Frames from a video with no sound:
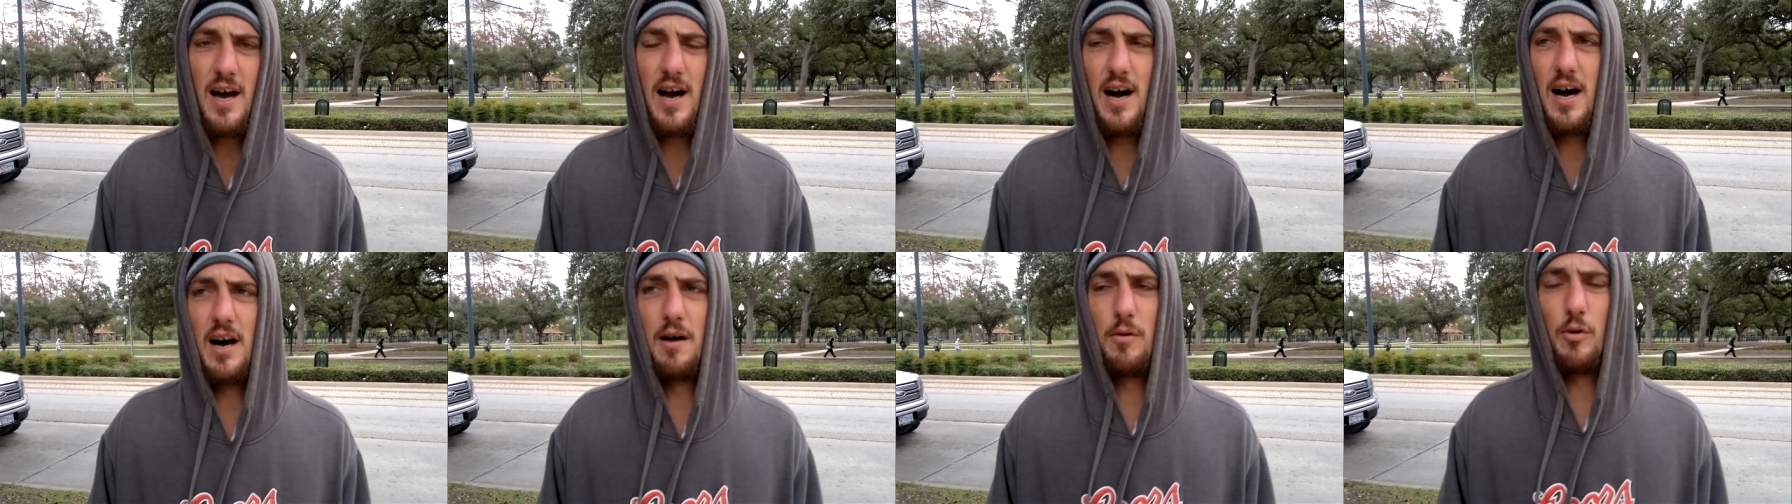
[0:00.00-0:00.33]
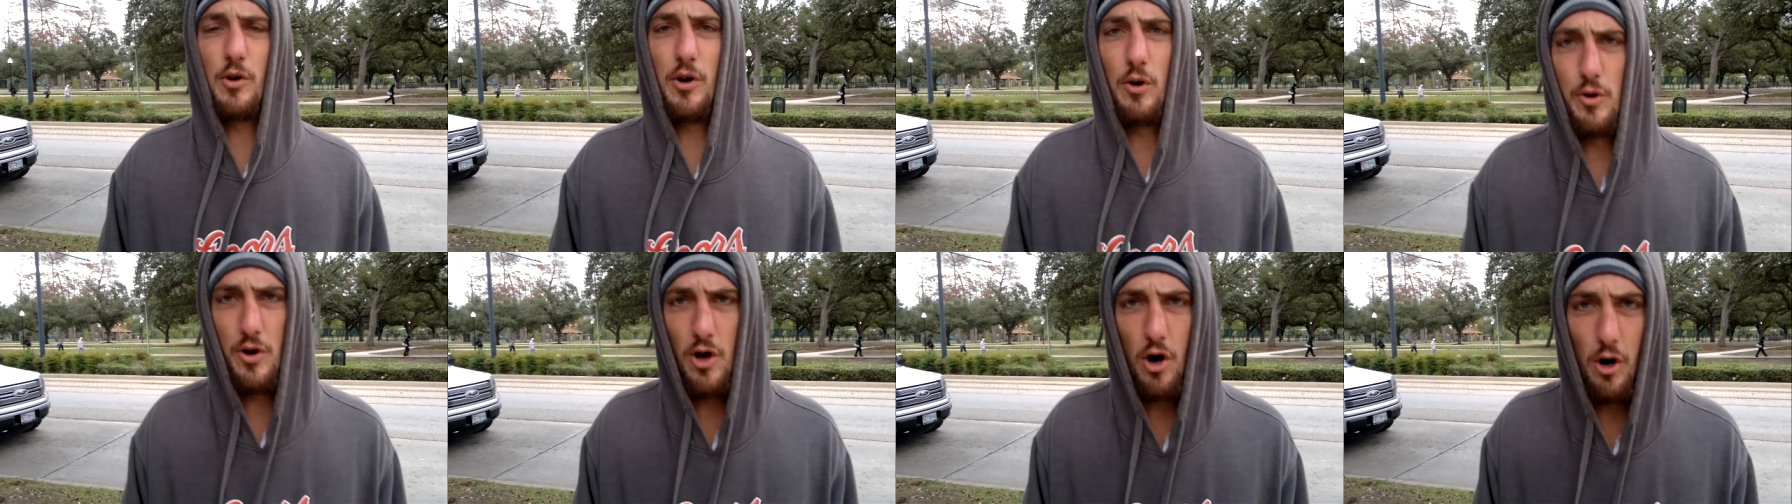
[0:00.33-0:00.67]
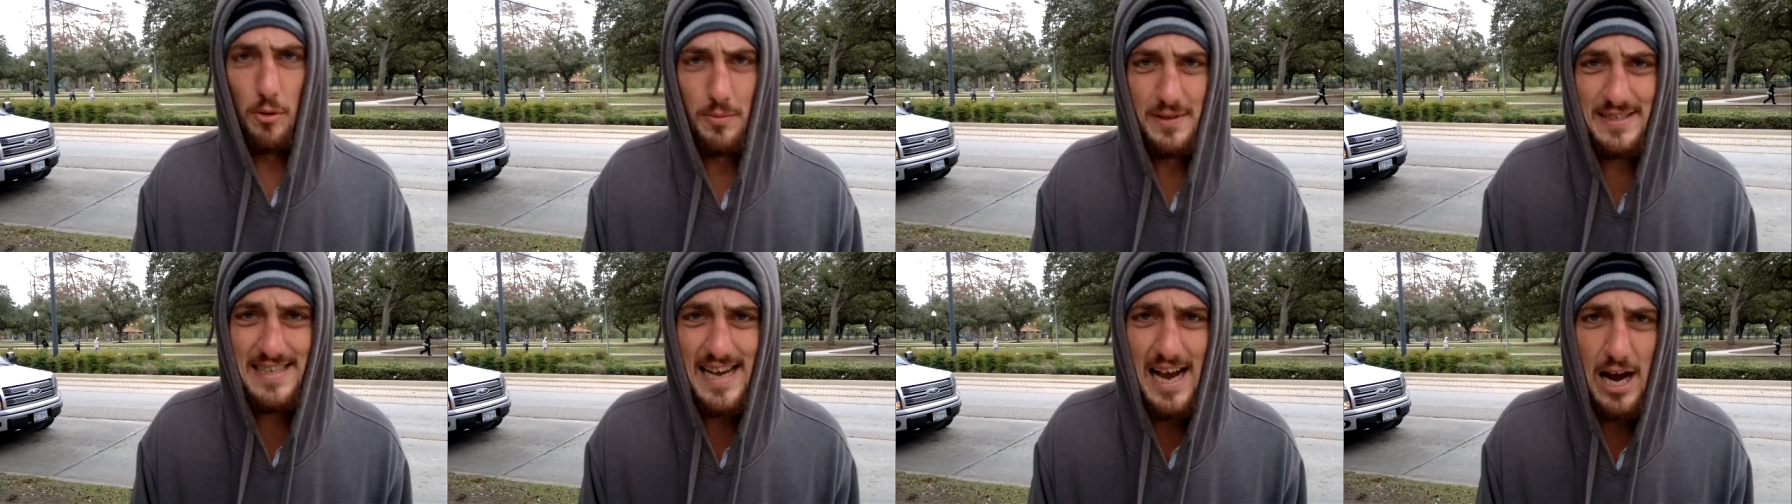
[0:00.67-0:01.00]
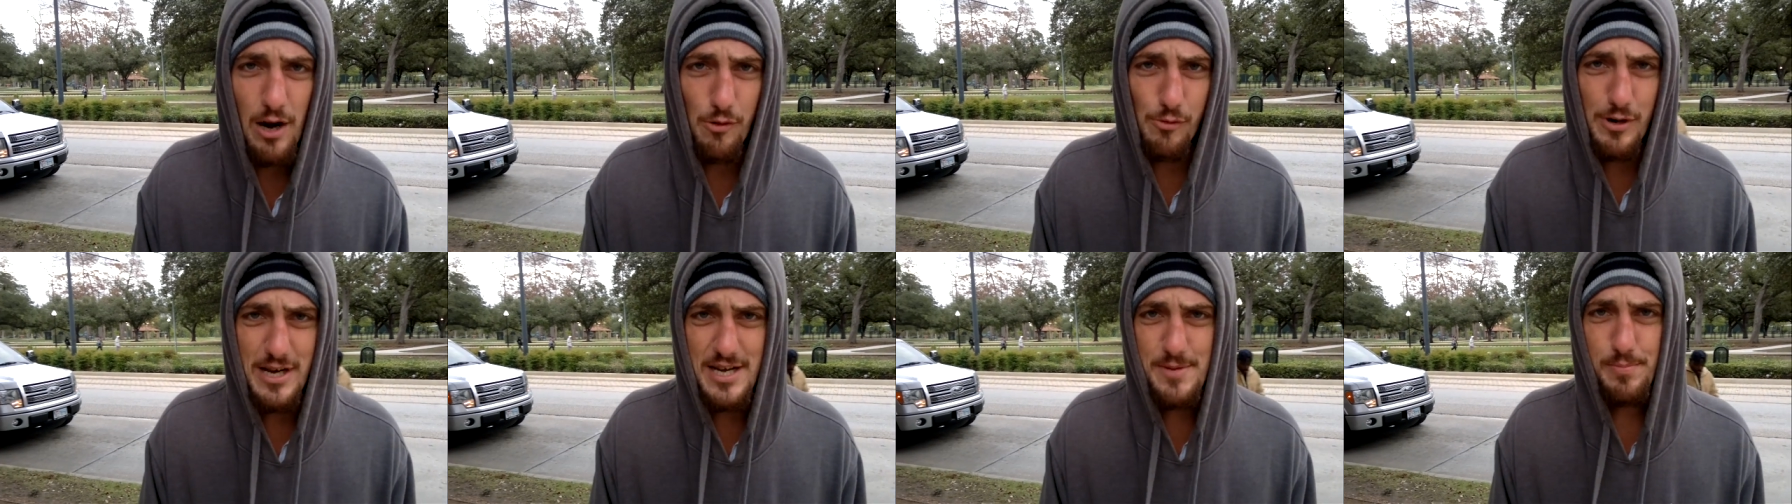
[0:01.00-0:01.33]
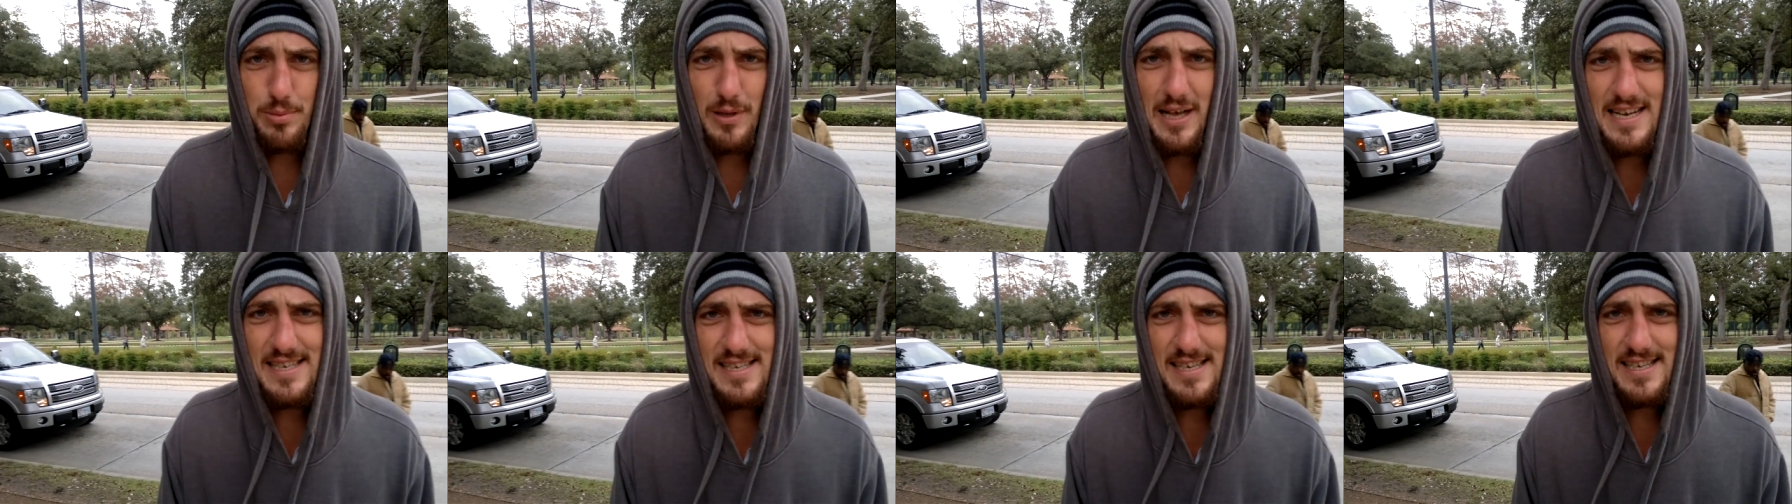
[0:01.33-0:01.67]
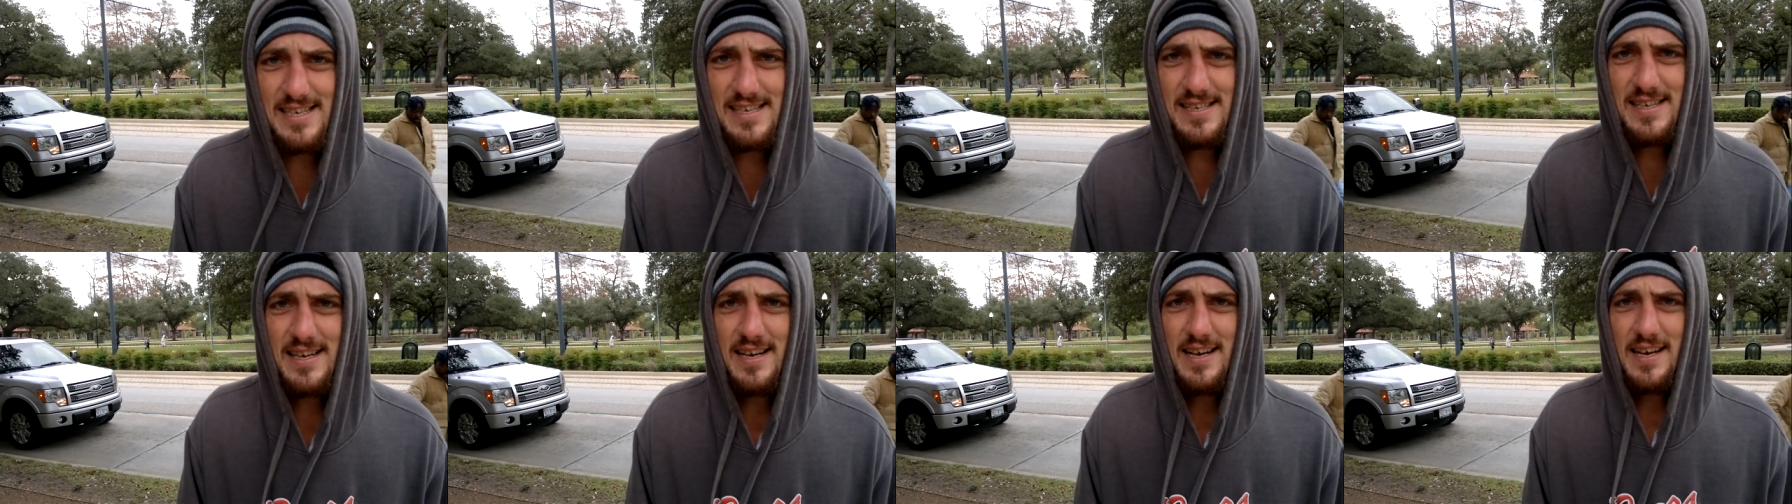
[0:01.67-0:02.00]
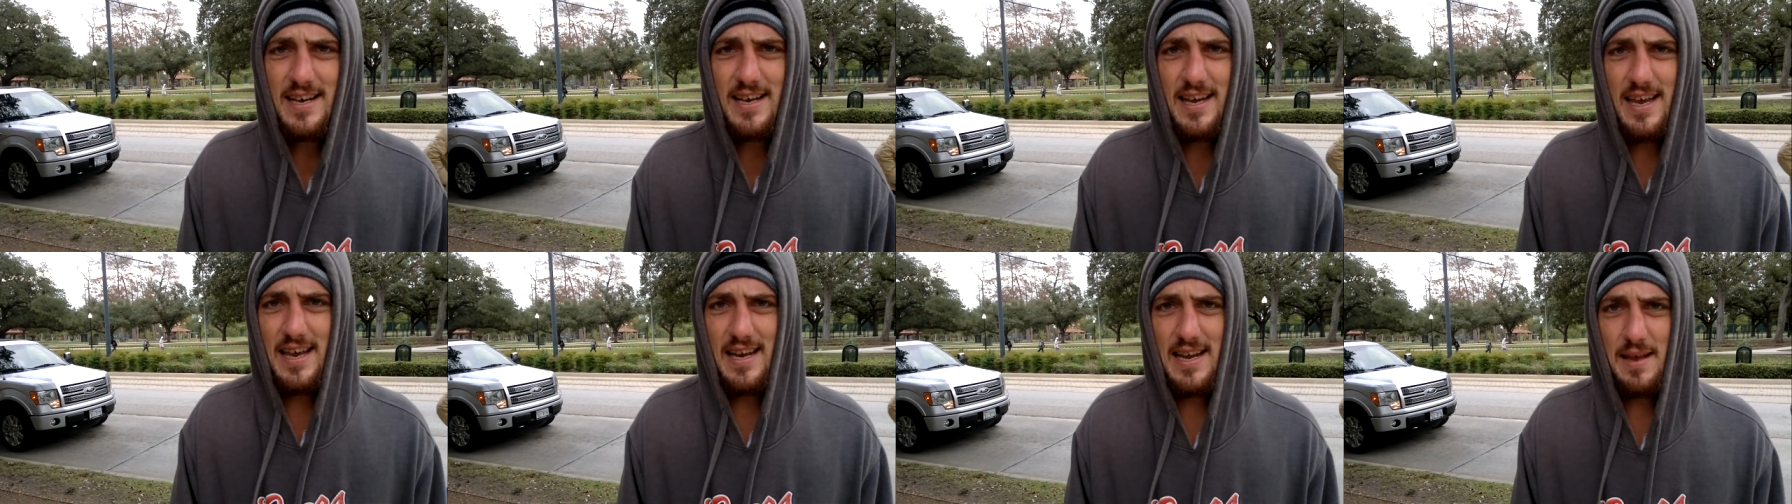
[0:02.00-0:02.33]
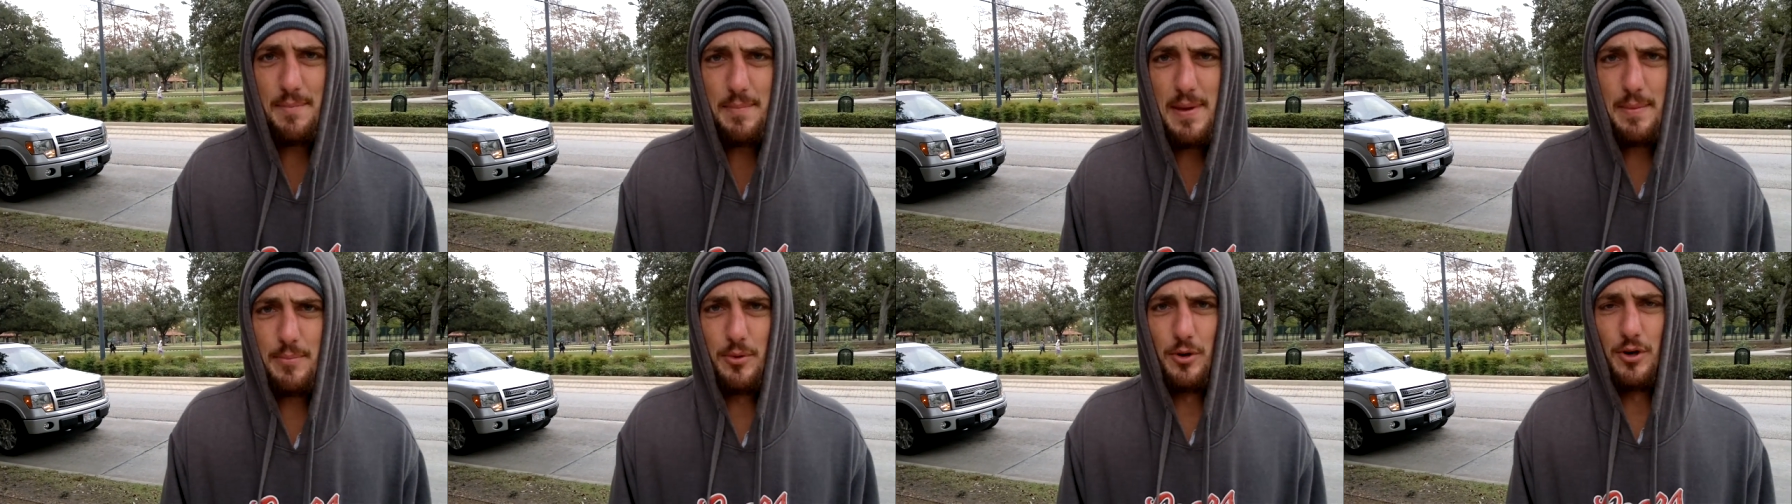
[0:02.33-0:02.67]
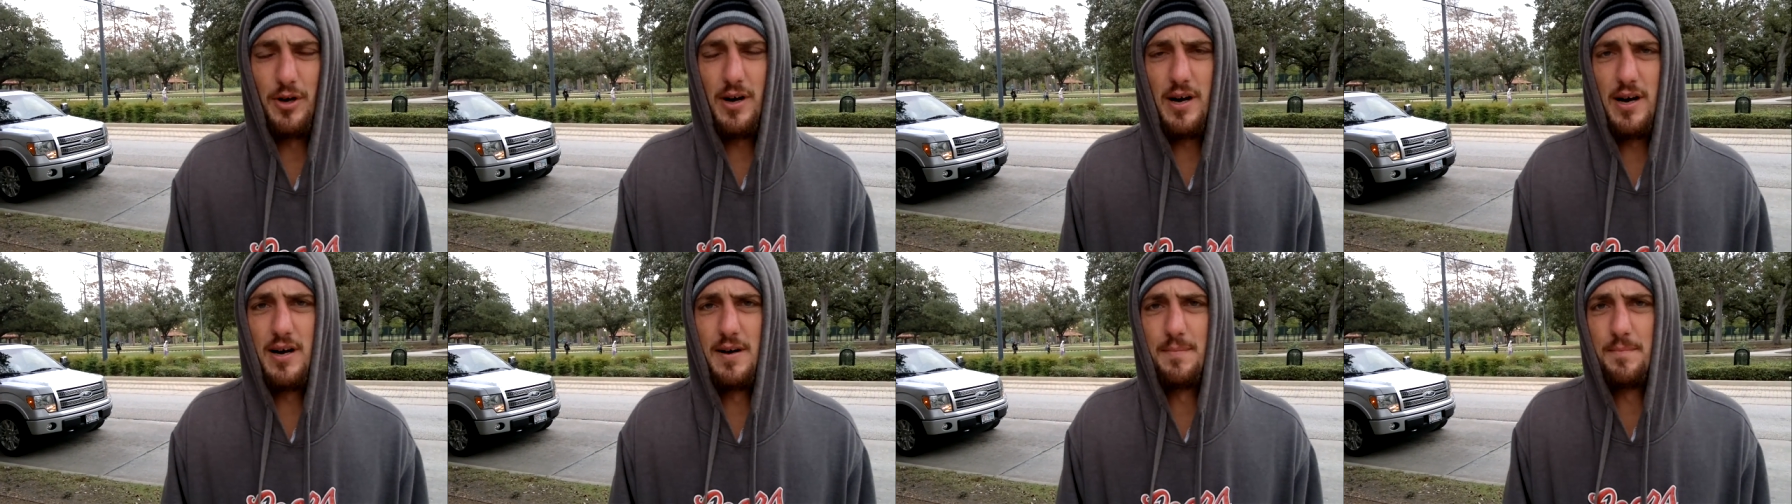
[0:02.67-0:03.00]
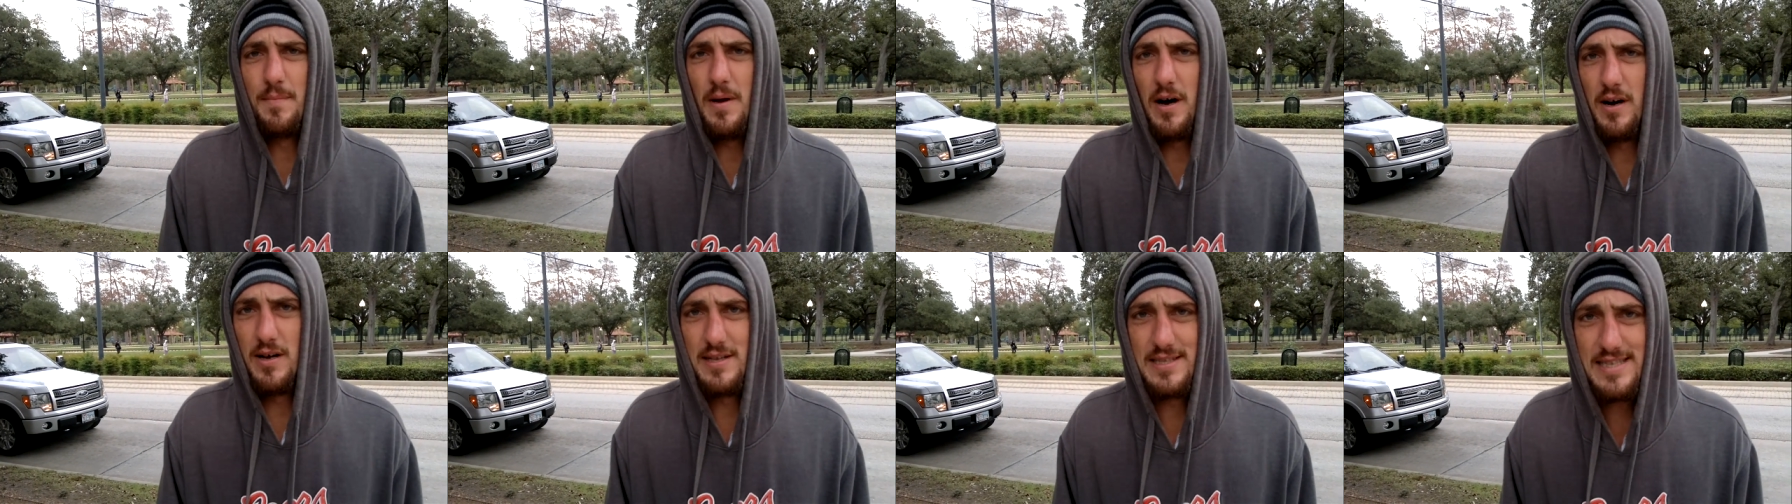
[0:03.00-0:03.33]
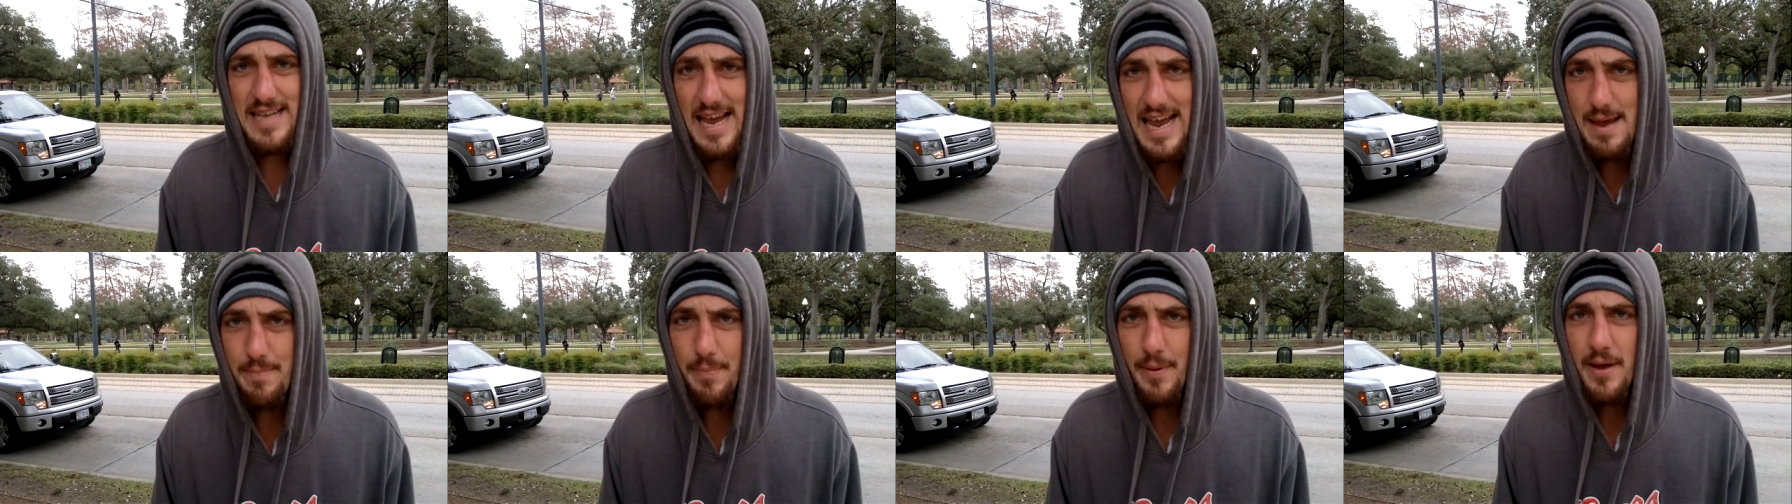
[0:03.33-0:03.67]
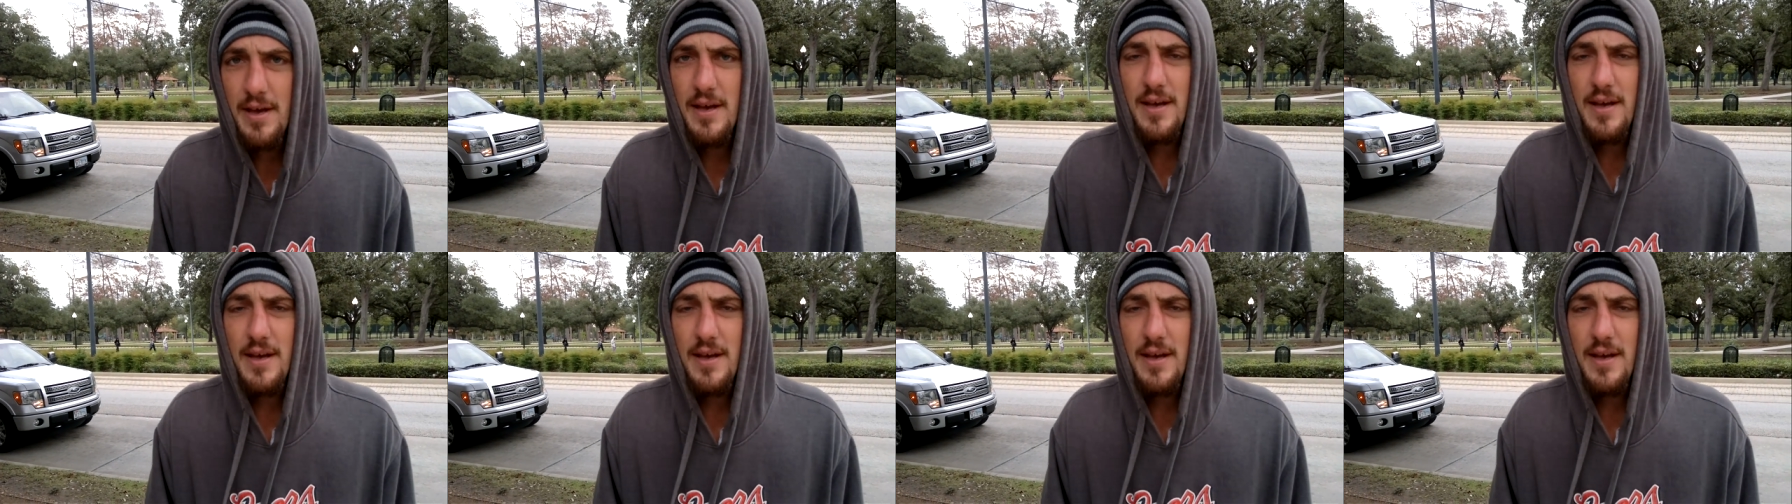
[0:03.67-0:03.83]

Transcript: Uh, we're going to homeless outreach places, getting people um, on tape